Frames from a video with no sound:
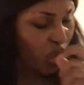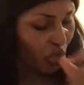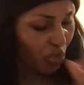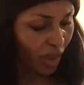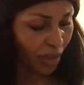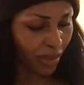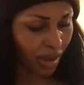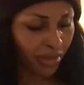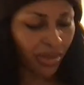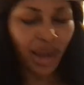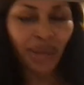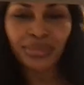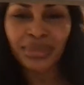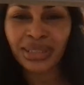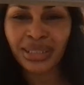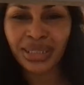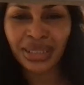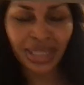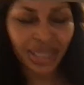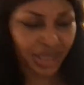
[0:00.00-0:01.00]
My mom
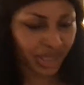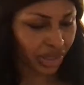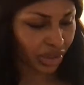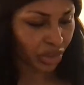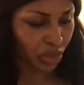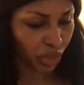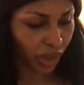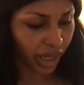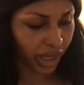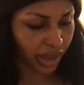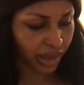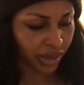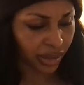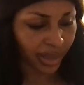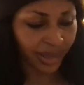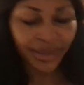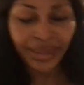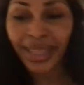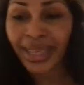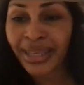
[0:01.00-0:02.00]
just sitting there waiting,
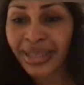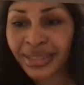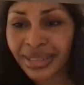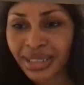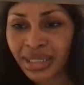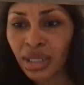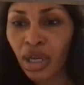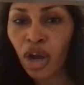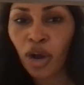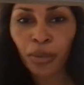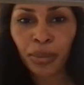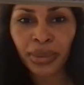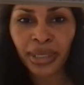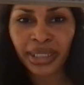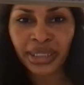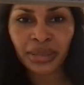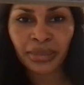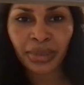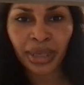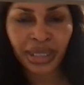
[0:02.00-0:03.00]
lazy, hoping that
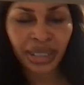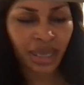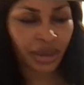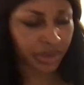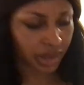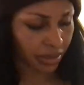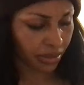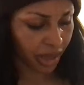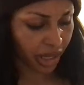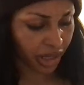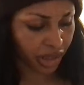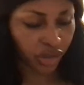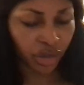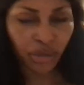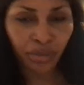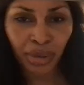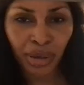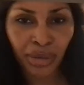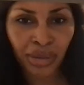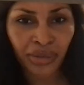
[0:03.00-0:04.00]
somebody comes and makes her a
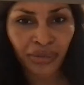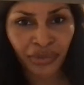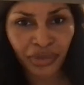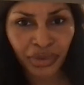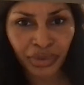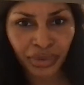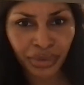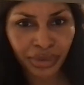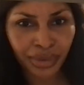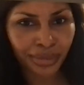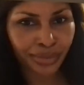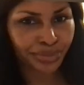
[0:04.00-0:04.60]
bowl of food.